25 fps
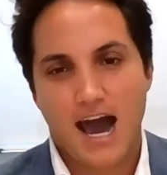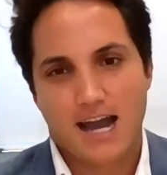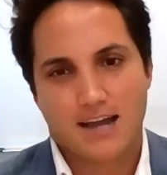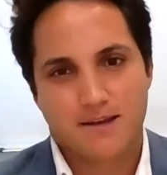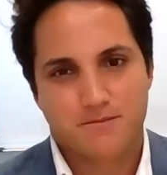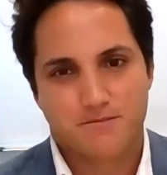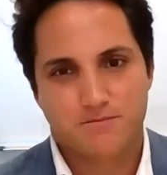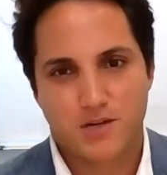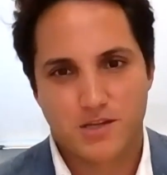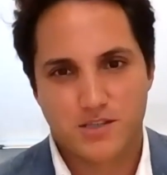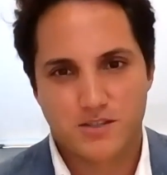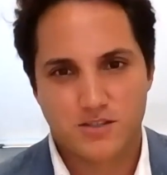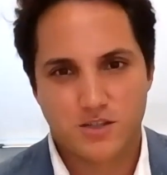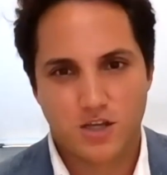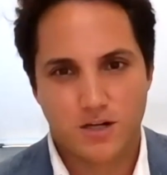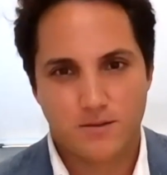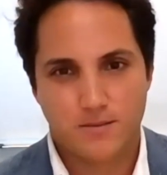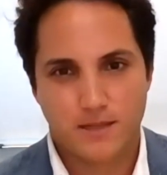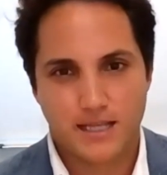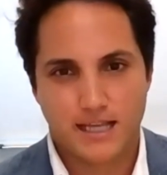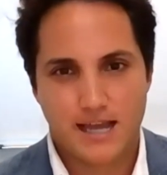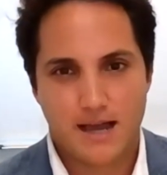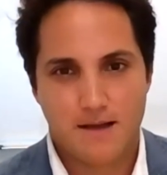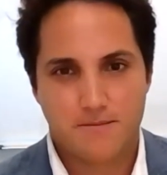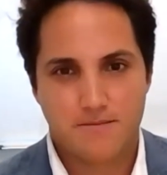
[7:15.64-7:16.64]
ARC most
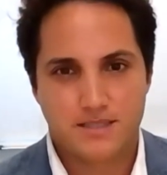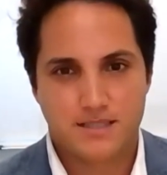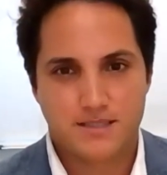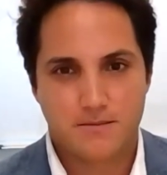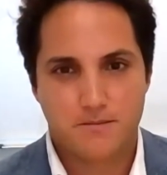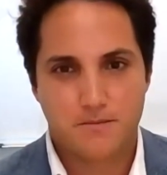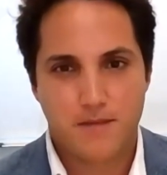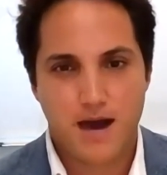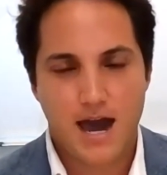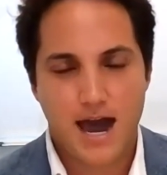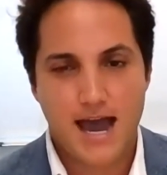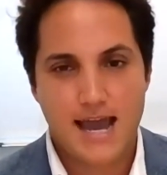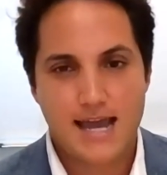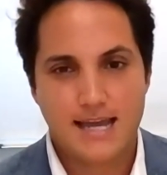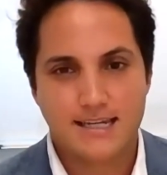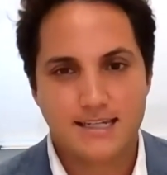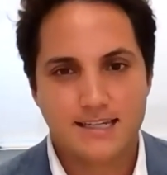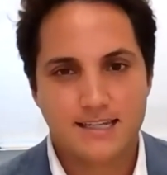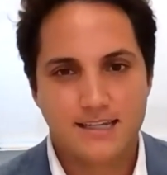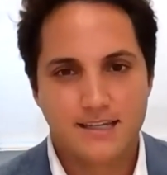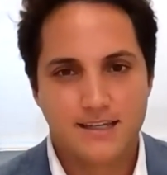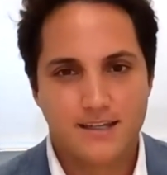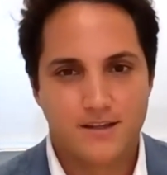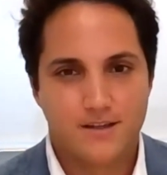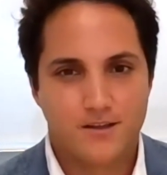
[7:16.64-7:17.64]
notably comes to
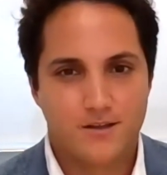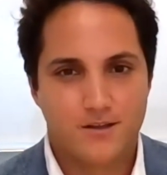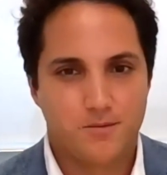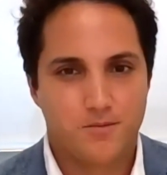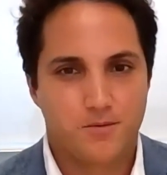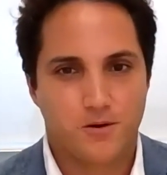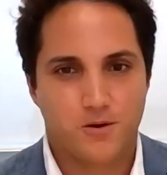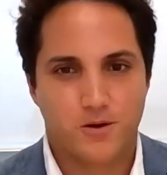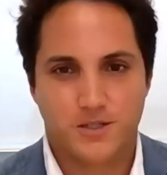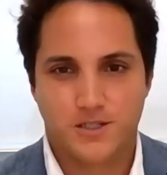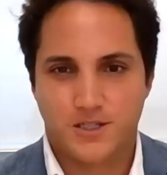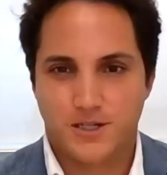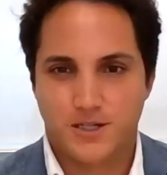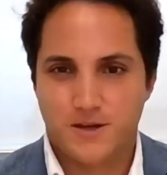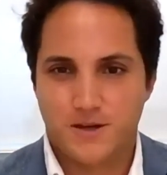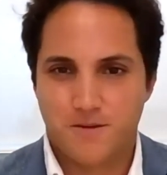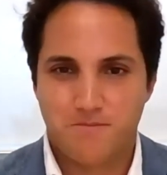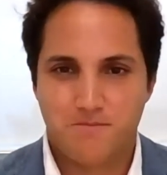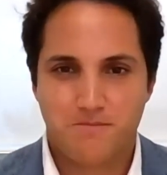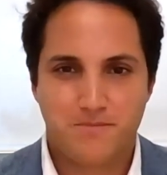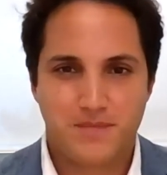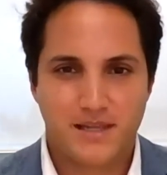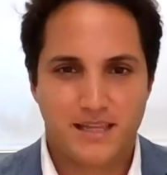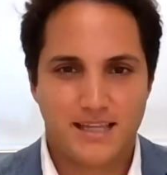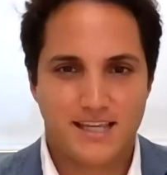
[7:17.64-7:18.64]
mind, who poured,
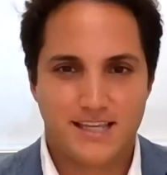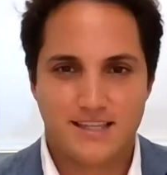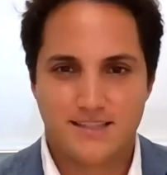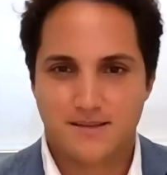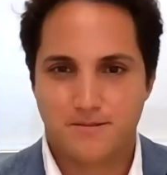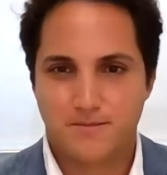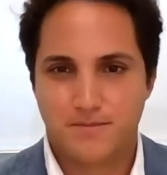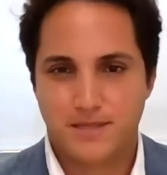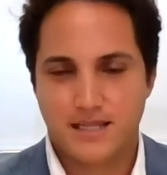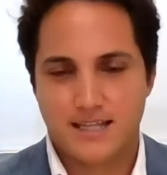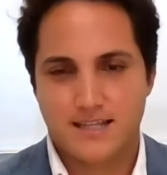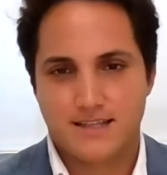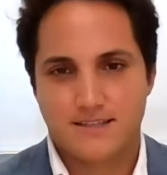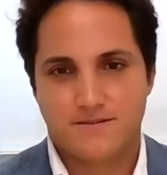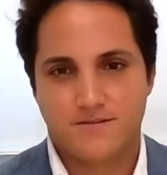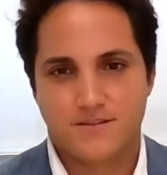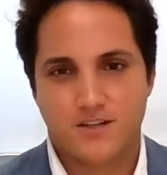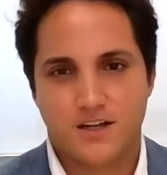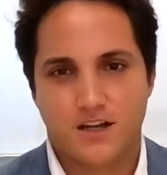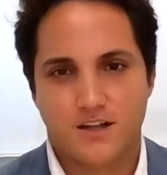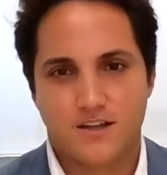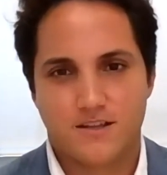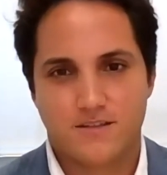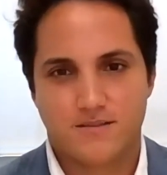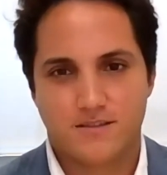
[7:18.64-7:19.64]
billions and billions of
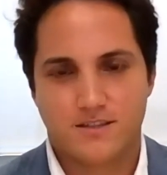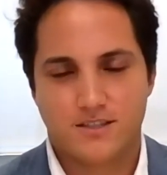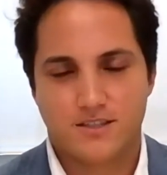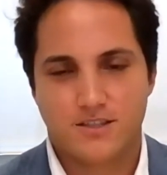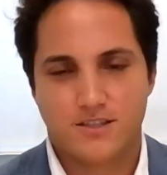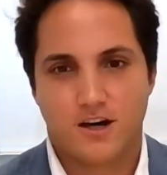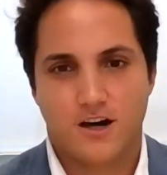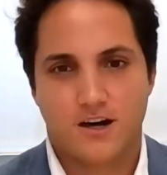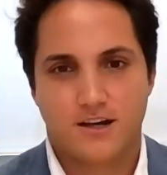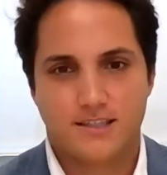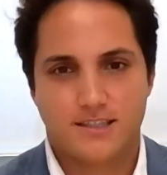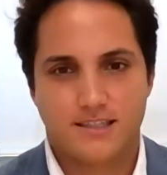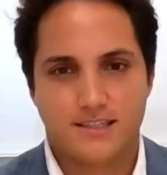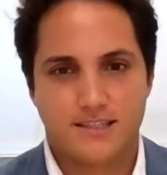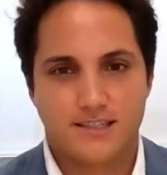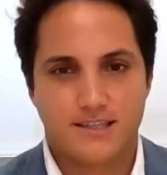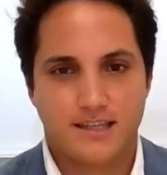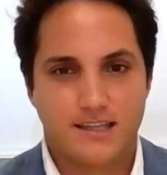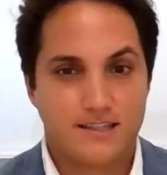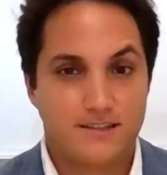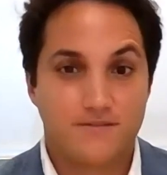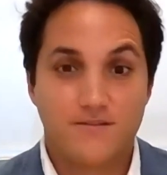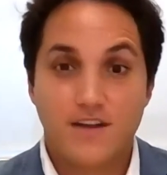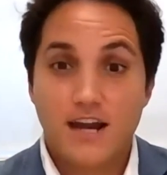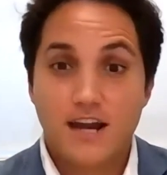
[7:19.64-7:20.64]
dollars of stocks
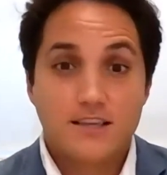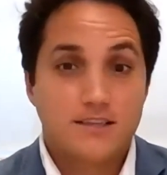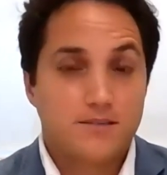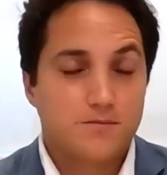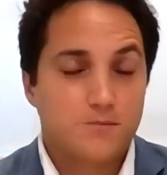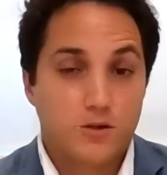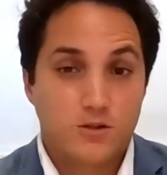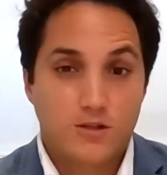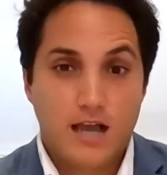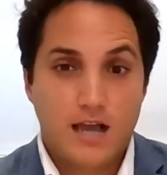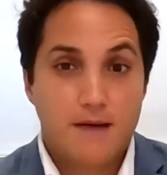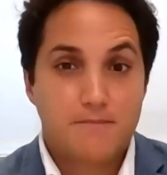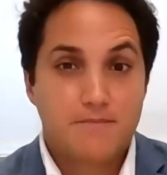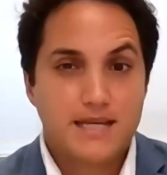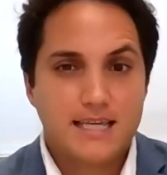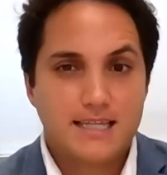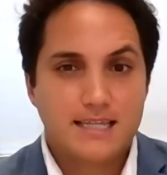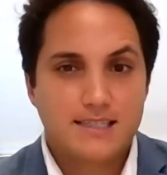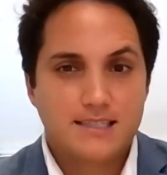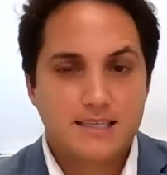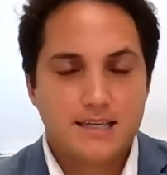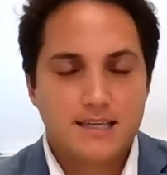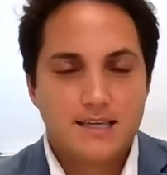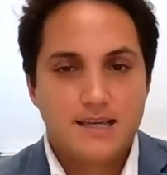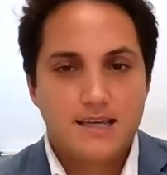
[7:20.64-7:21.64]
into very small
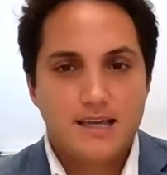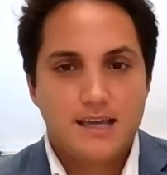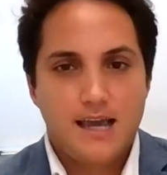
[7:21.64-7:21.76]
companies.